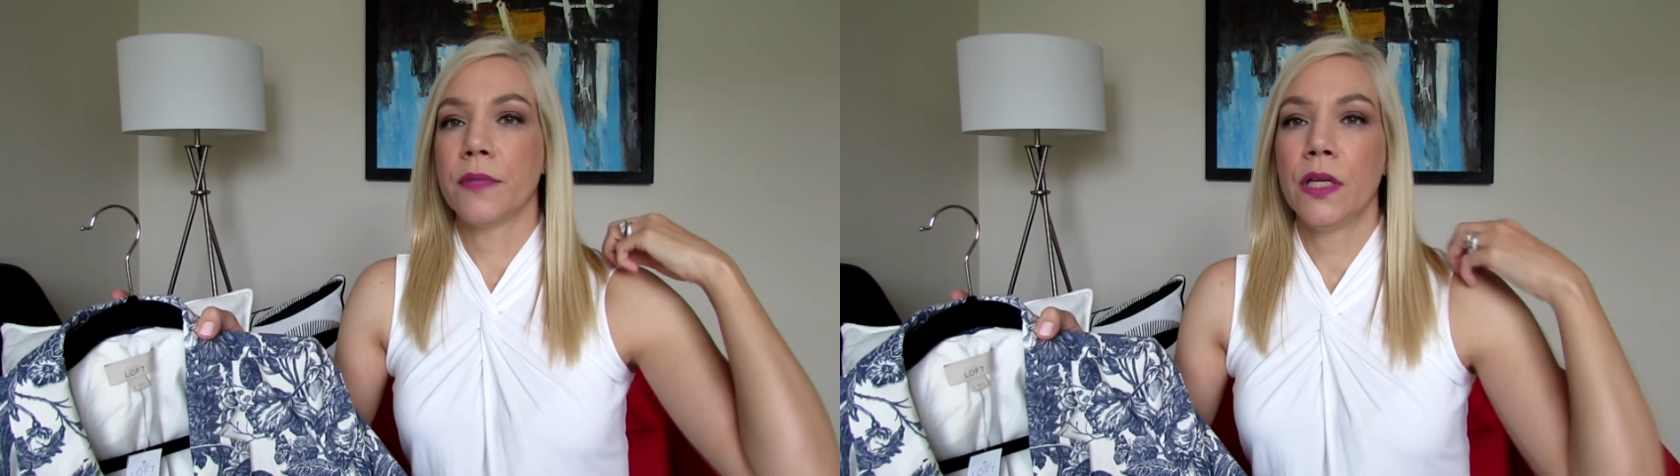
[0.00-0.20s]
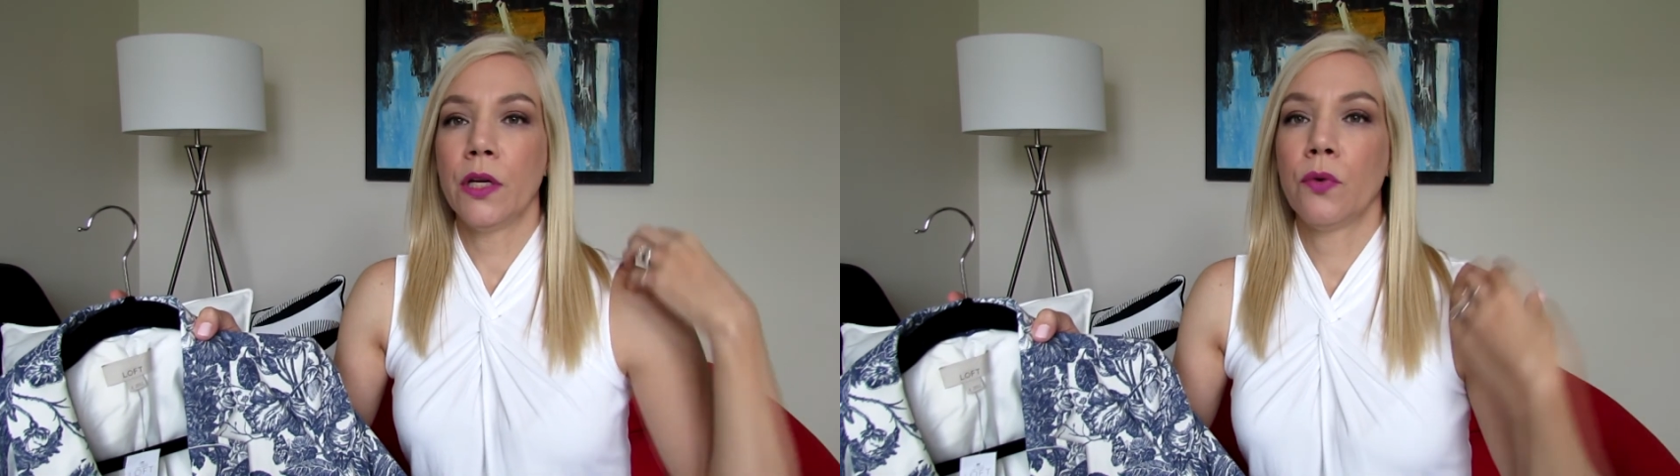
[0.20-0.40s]

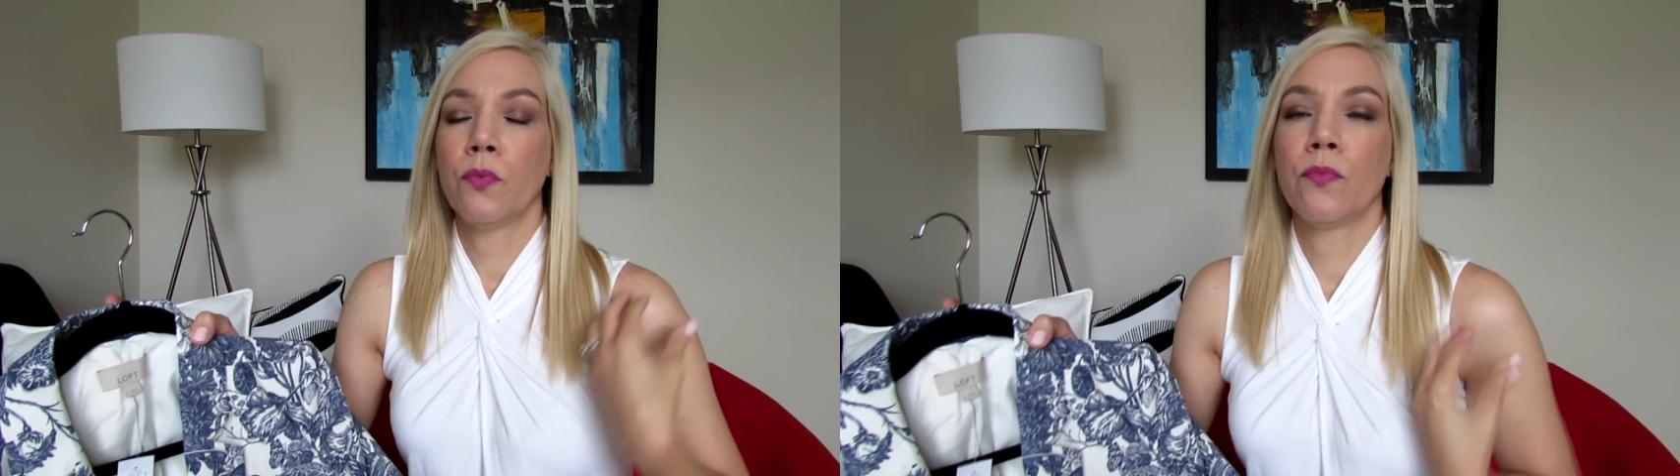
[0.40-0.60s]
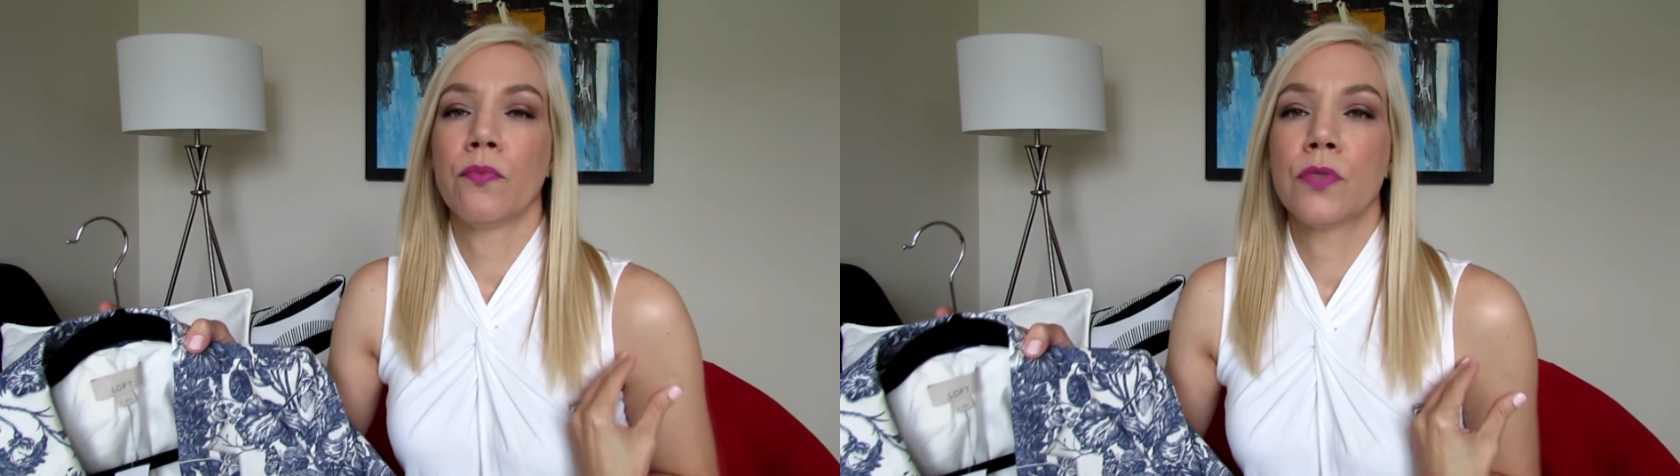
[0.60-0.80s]
you
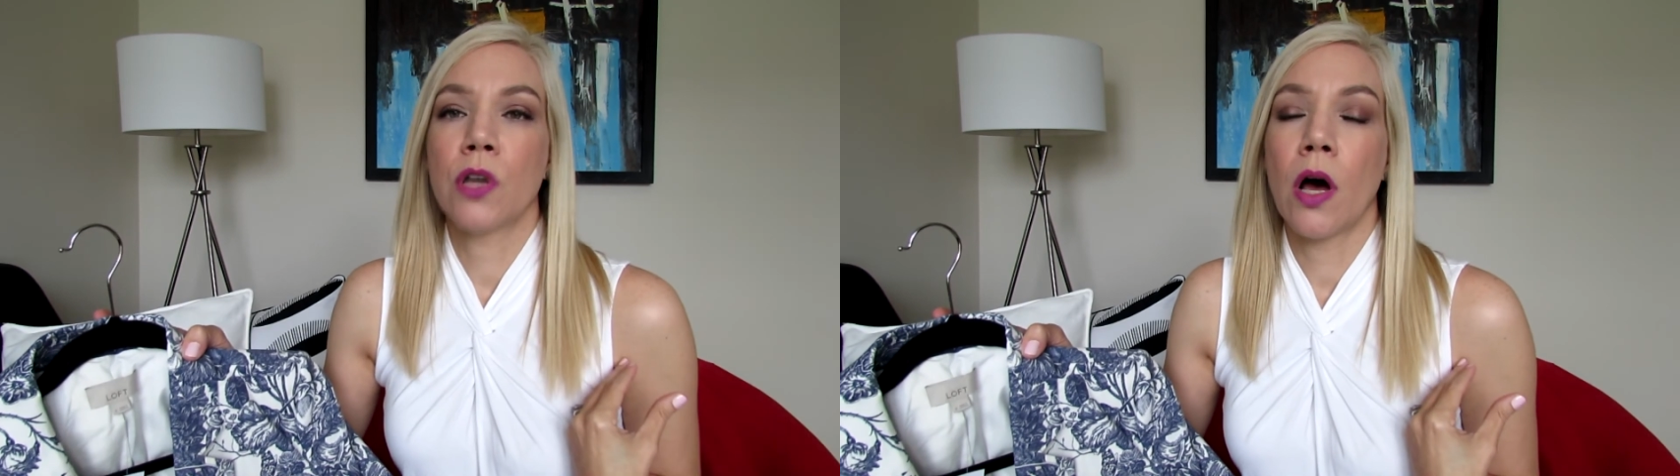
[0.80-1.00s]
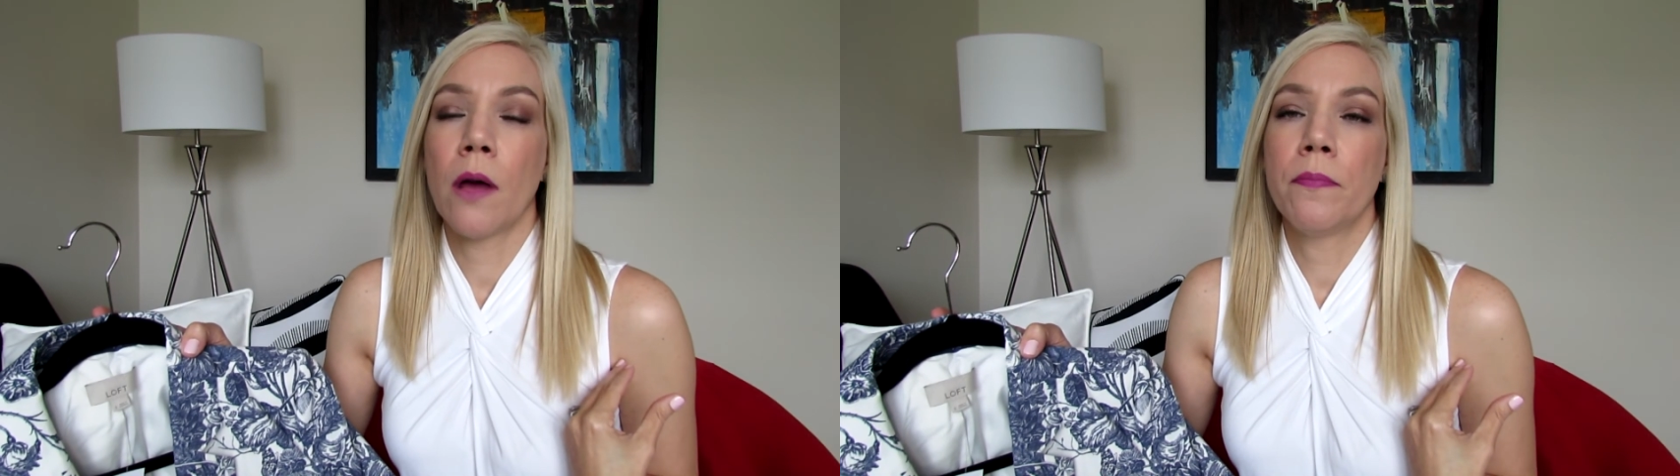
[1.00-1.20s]
know,
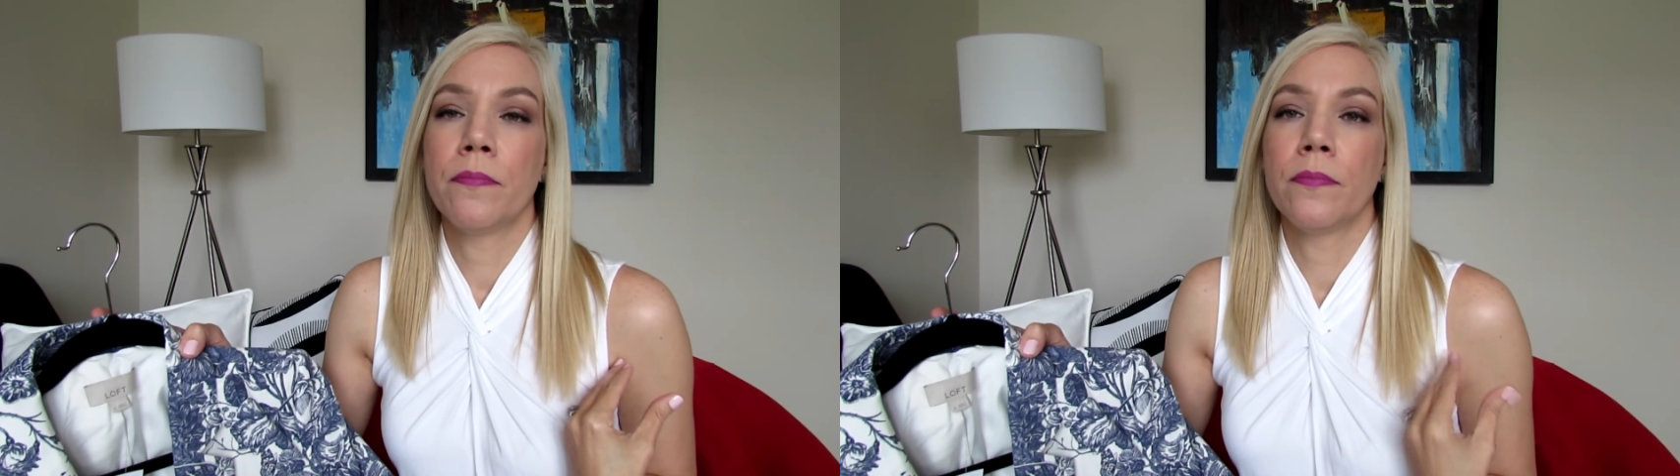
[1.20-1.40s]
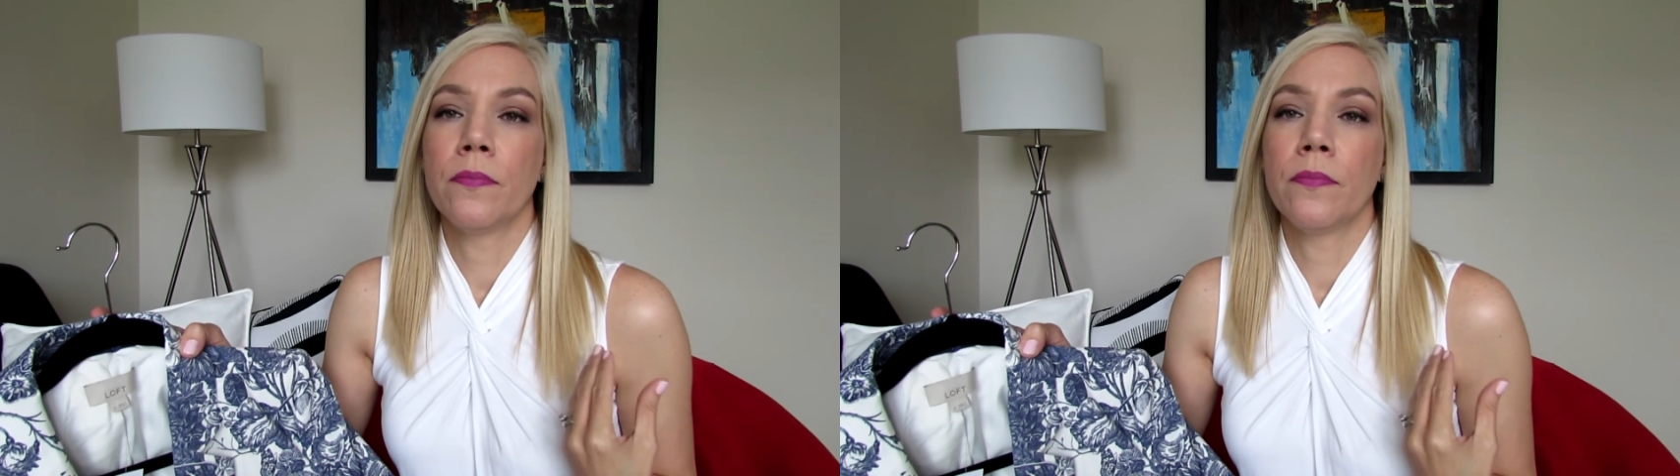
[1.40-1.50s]
top